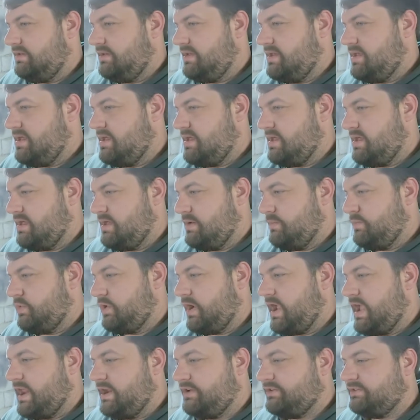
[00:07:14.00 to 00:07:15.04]
We're
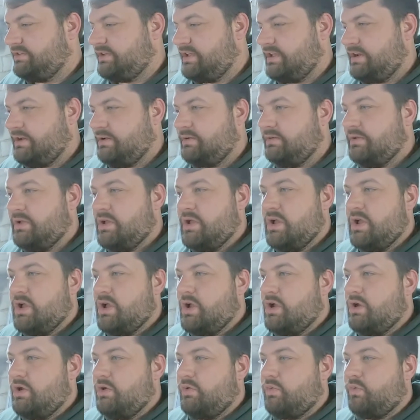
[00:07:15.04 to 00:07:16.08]
kind of just going to
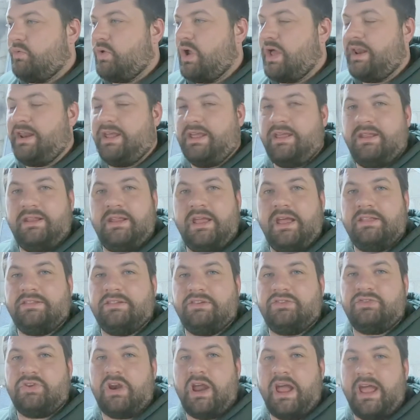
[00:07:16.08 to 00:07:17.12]
run it at the
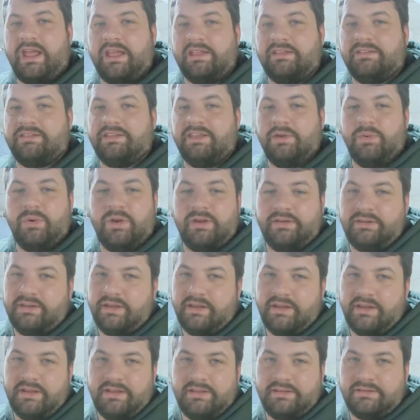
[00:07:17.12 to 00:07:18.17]
track and see what it
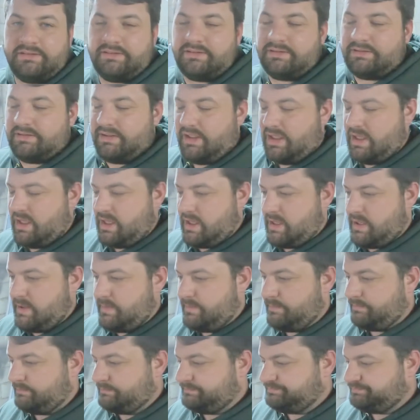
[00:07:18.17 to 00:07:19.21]
does.
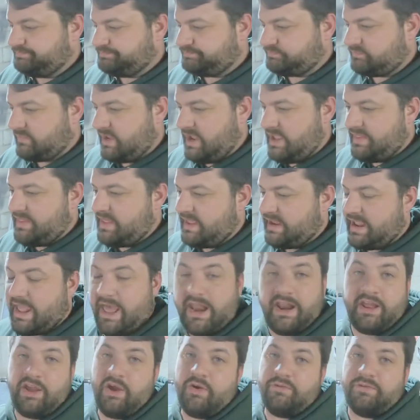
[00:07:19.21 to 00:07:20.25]
And then kind
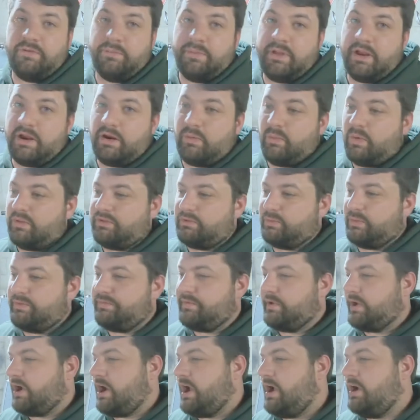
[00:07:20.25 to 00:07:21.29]
of go from there once we
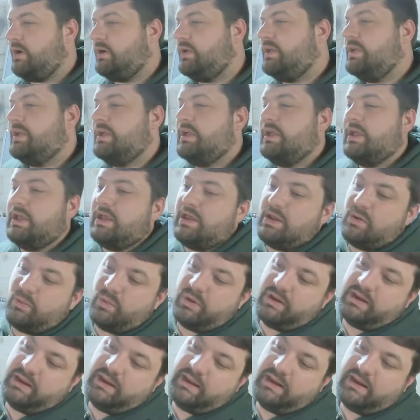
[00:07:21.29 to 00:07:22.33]
figure out we
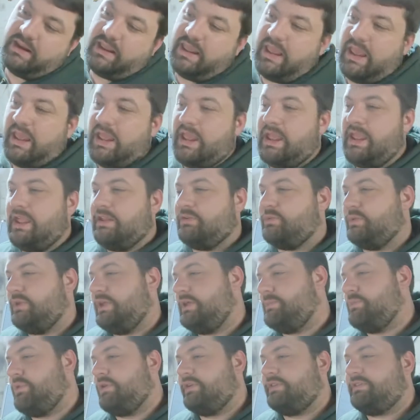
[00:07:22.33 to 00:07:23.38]
need a cage, we need
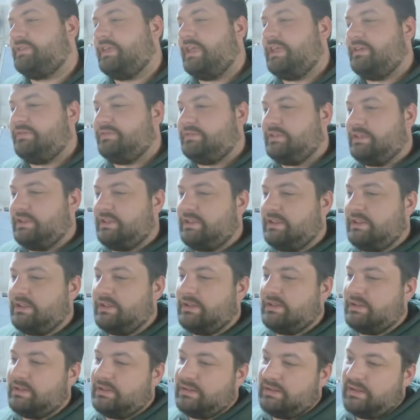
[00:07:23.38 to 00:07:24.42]
more safety.
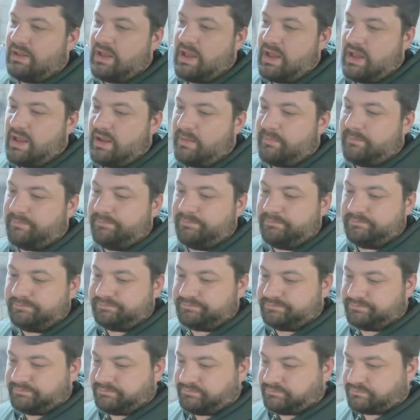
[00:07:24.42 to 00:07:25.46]
I
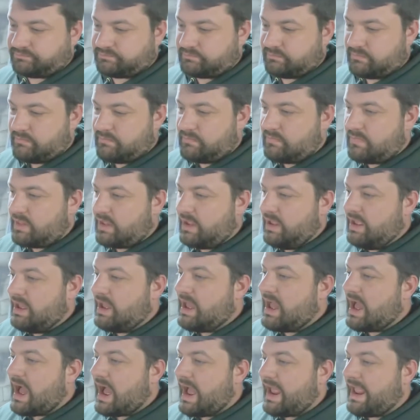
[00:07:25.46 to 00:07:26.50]

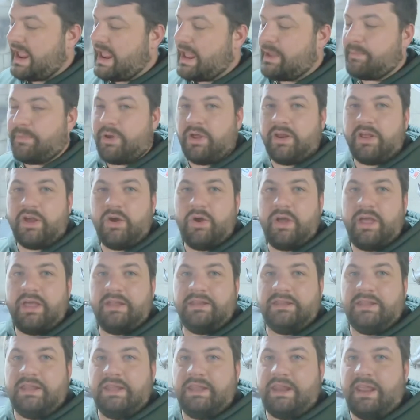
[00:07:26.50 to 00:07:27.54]
am going to go ahead
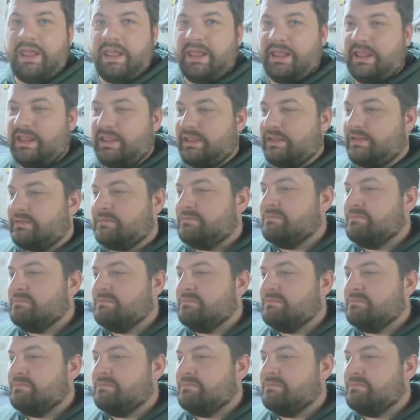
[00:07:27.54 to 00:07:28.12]
and get a